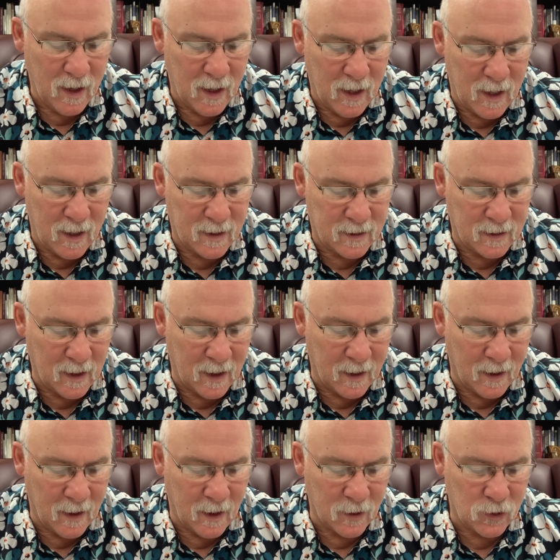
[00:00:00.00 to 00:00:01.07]
He
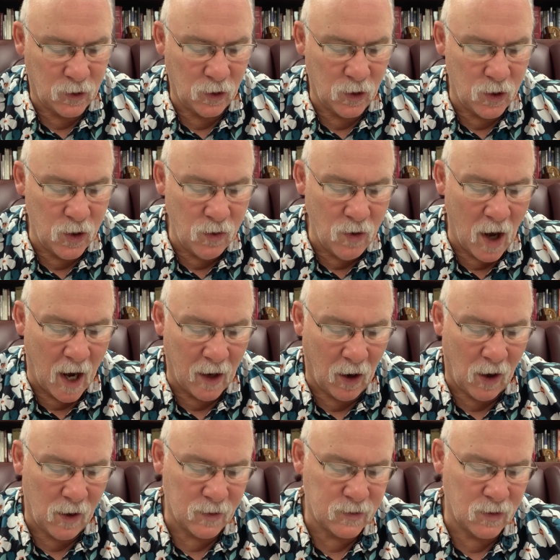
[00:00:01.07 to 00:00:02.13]
said, "Should you not
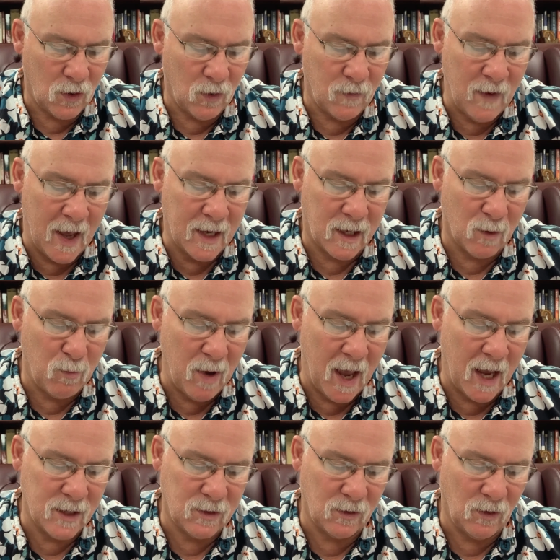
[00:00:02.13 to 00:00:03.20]
also have had
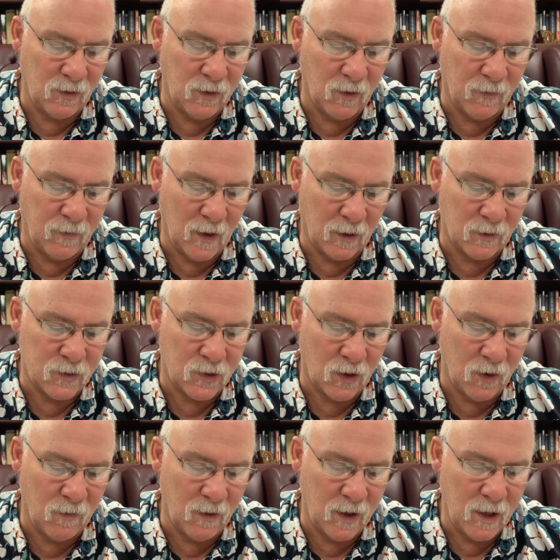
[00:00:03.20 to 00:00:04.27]
compassion on your fellow
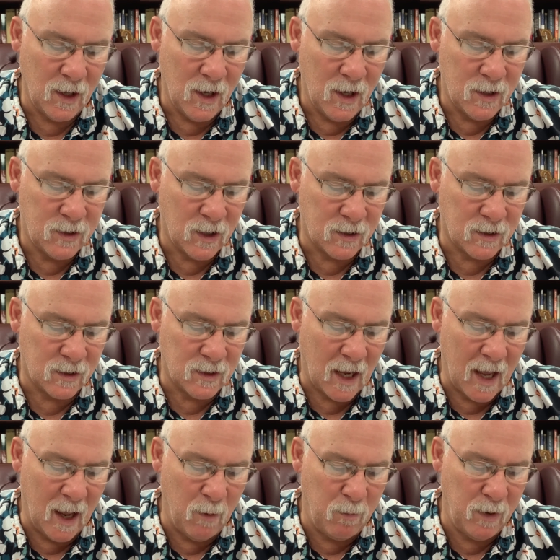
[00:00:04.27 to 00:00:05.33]
servant, just as I
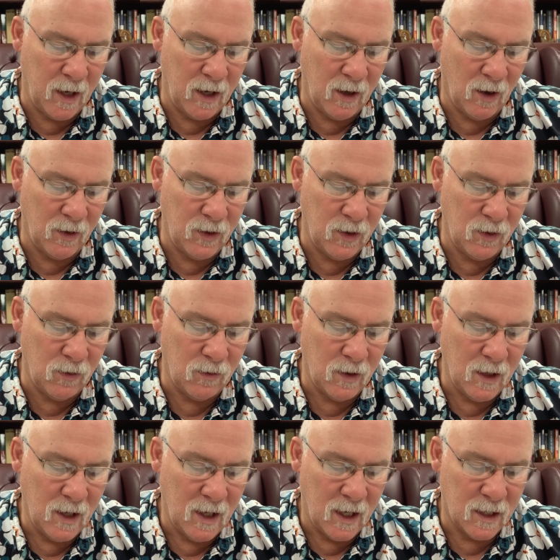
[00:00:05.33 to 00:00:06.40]
had pity on you?"
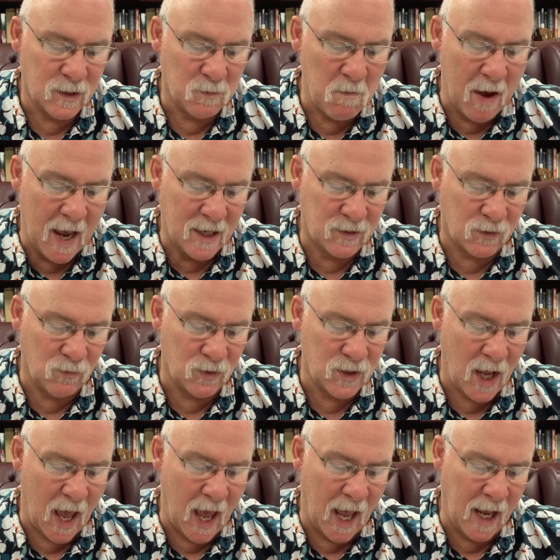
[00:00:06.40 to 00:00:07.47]
And his master was
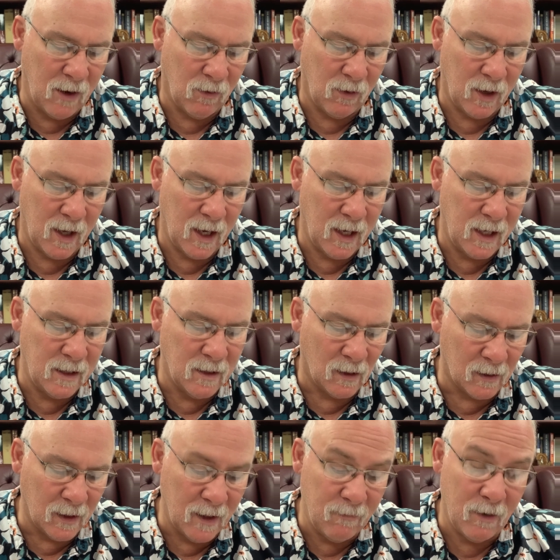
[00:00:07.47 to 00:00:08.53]
angry, and he
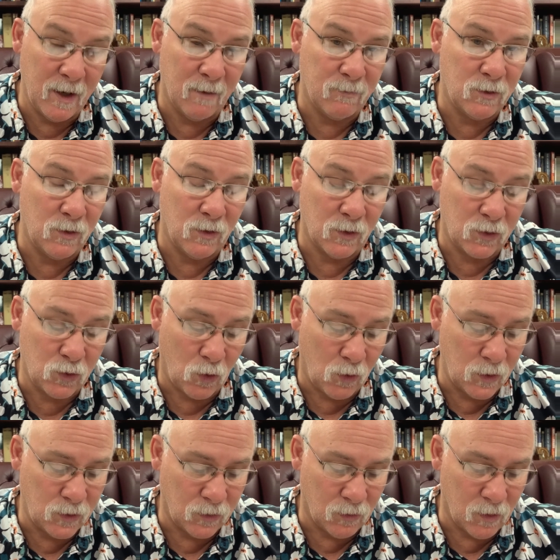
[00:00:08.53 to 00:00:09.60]
delivered him to the
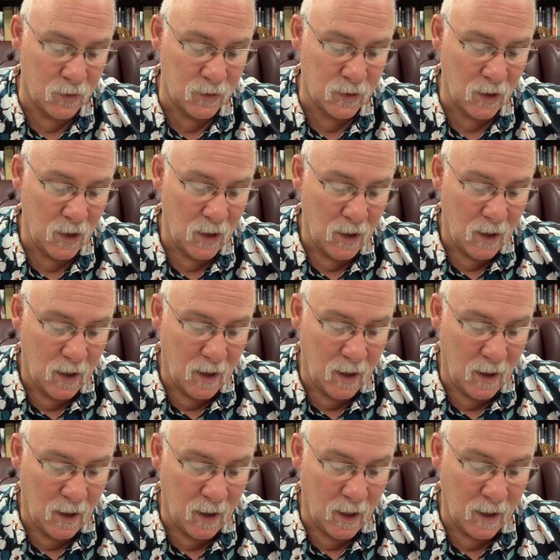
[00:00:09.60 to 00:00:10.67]
torturers
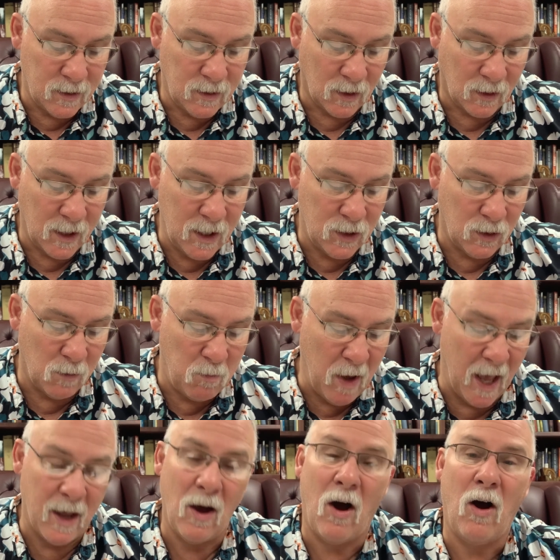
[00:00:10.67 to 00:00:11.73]
until he should
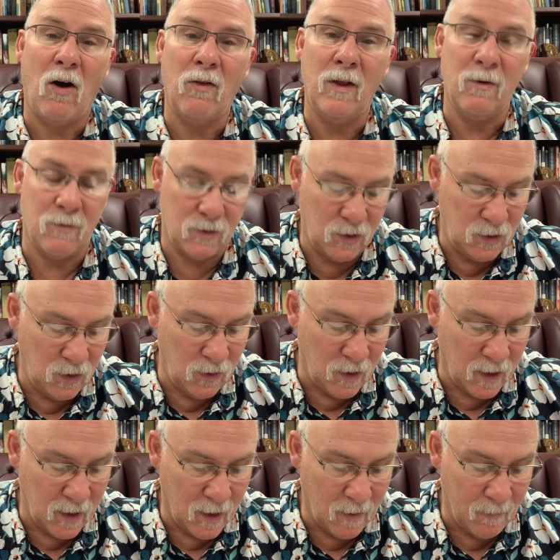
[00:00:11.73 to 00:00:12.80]
pay all that was due to
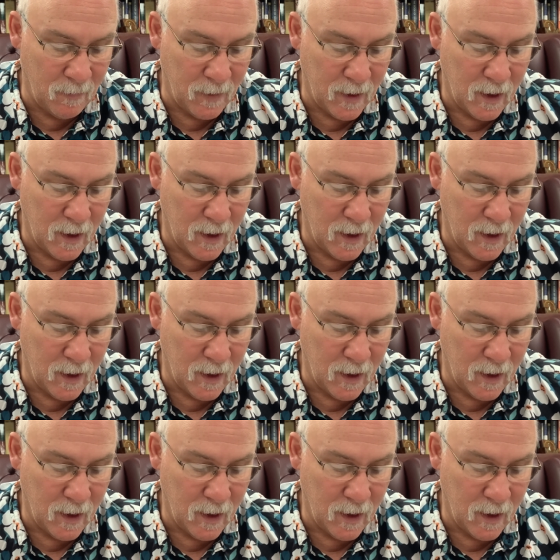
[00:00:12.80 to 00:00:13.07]
him.